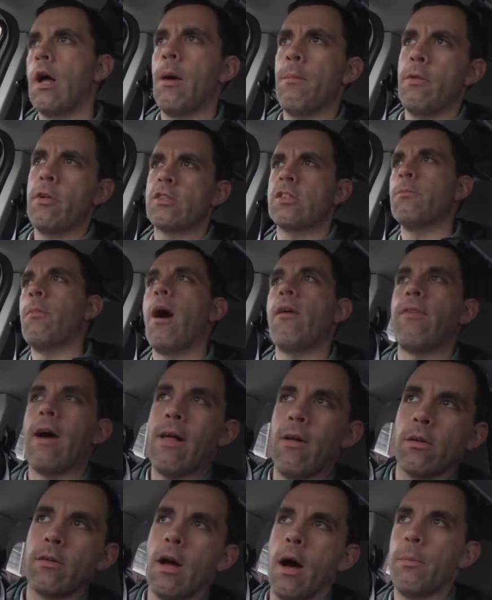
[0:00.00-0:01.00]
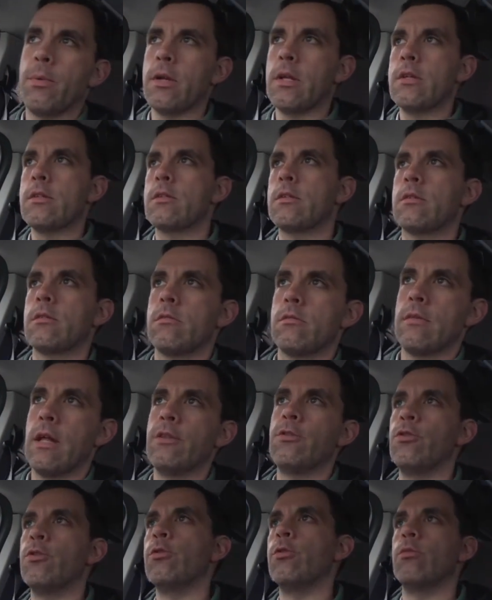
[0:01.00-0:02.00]
Um, there's some off-island companies idea.
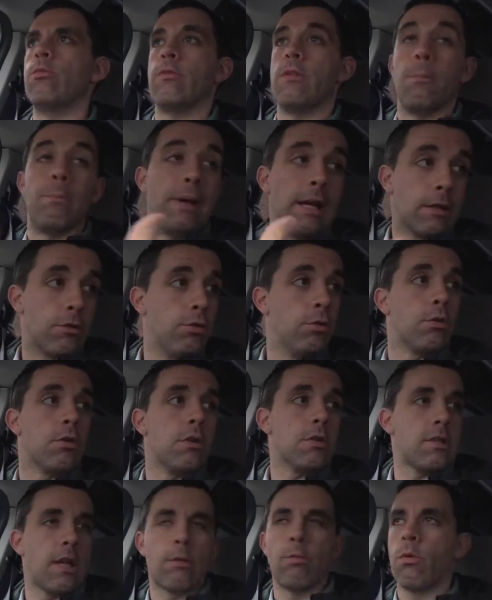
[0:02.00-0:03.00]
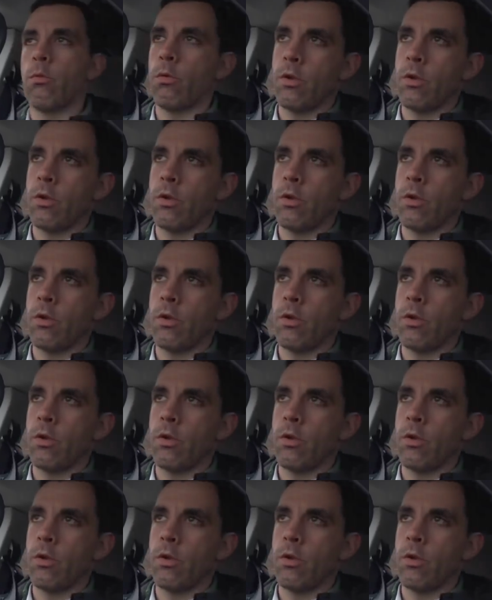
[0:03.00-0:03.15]
that do the big tours, like yeah.